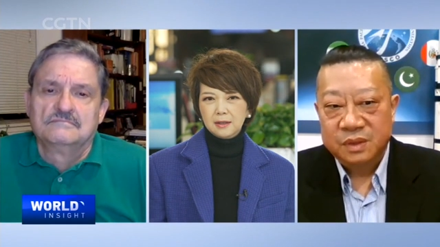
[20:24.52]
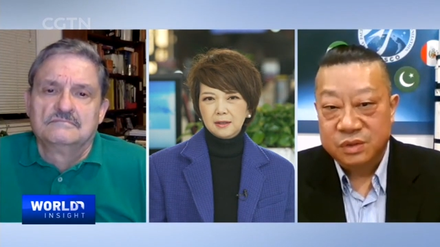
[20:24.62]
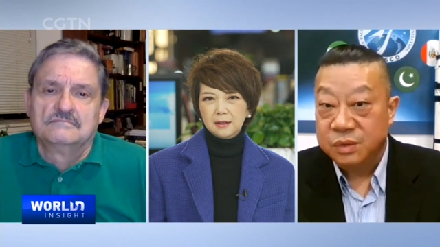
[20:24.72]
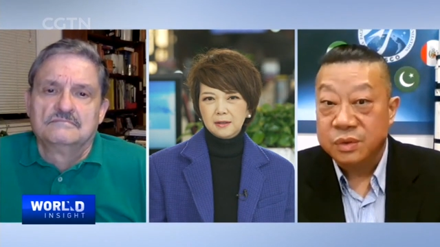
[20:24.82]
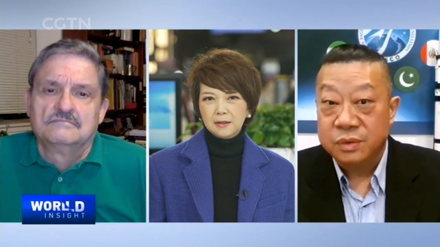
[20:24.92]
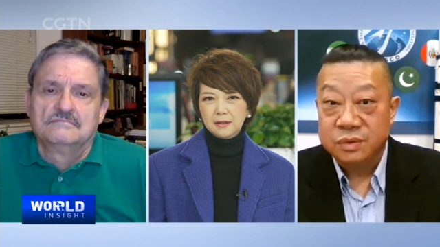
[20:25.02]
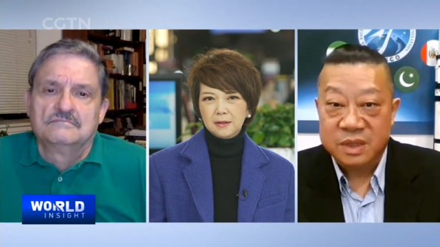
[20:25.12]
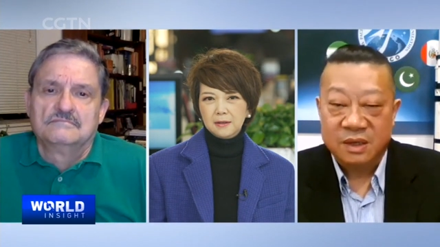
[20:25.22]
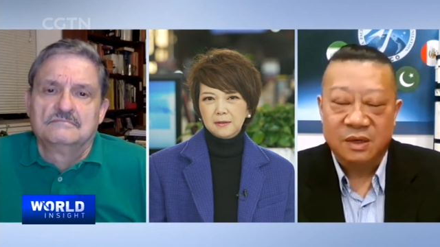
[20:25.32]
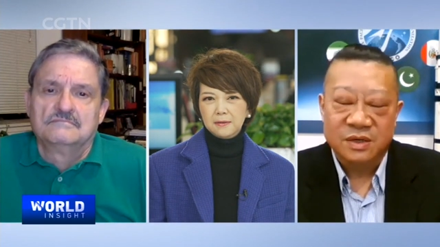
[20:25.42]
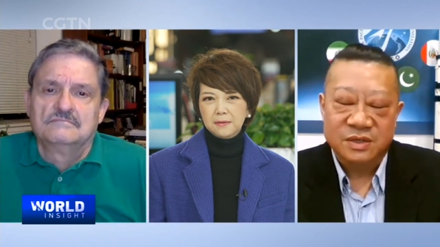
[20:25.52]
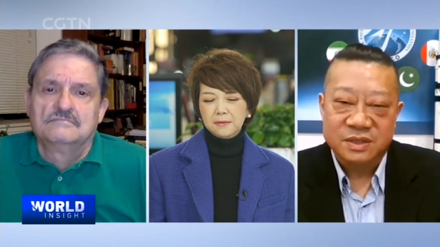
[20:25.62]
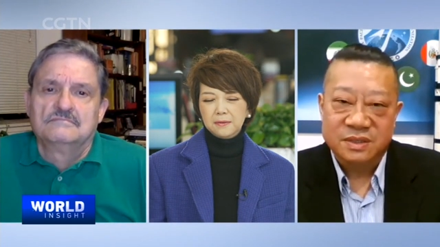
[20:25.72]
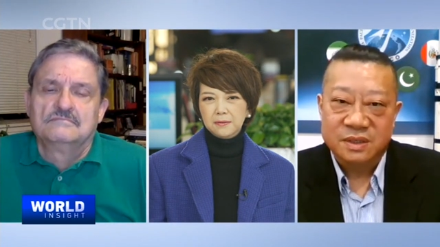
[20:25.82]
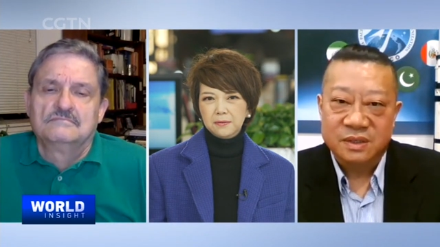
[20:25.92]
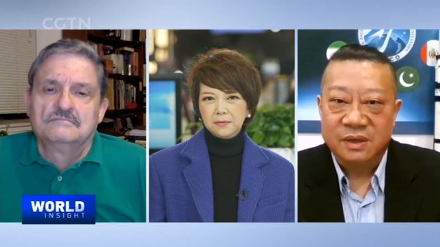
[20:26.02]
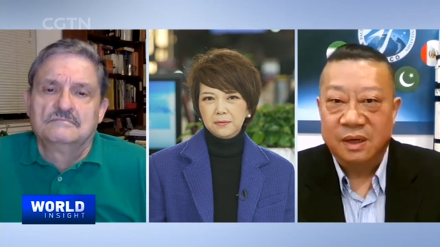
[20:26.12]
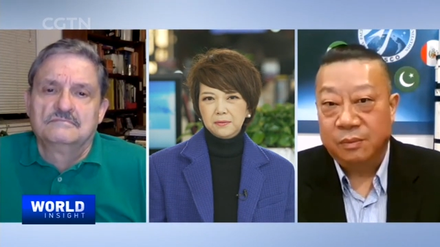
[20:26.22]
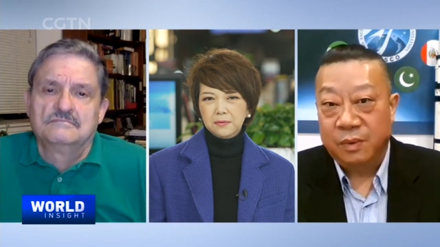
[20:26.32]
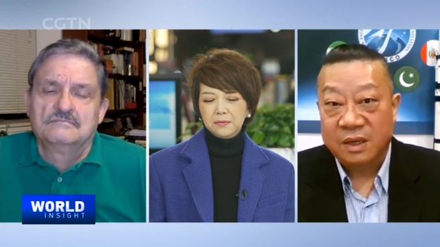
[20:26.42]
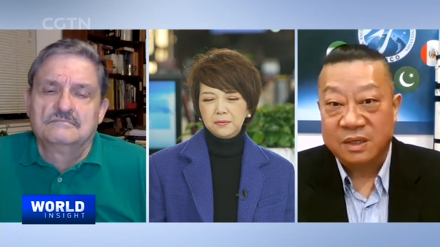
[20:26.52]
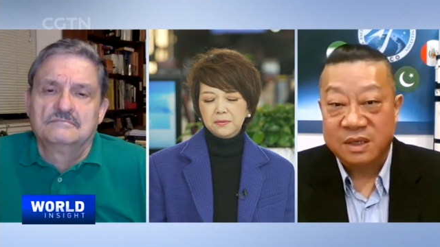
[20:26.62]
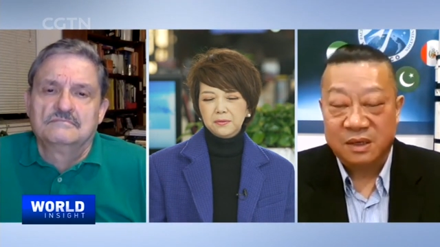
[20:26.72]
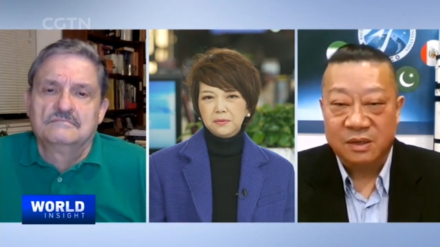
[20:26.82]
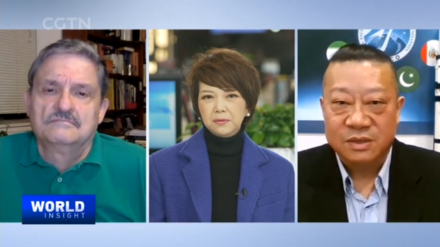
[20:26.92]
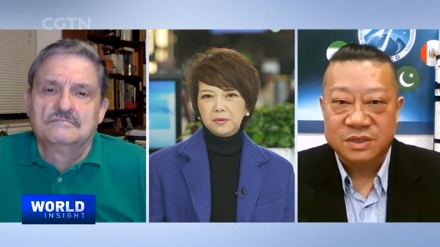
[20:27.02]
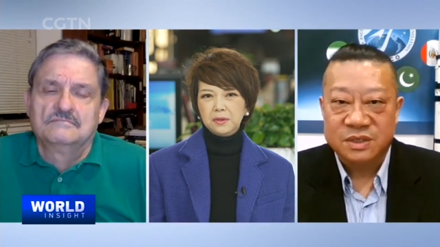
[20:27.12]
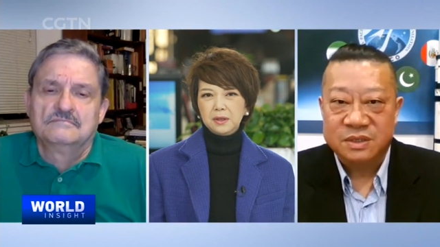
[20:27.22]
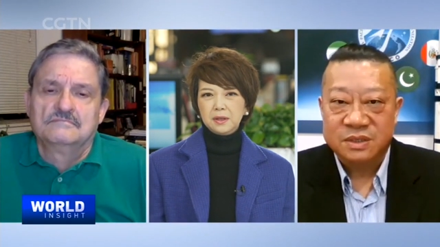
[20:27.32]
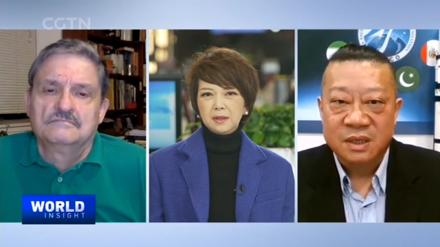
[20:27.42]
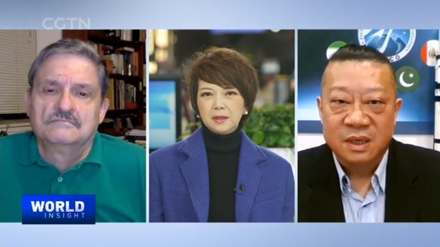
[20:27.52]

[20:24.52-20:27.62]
Speaker 1: dual-use technologies, uh, rocket technologies,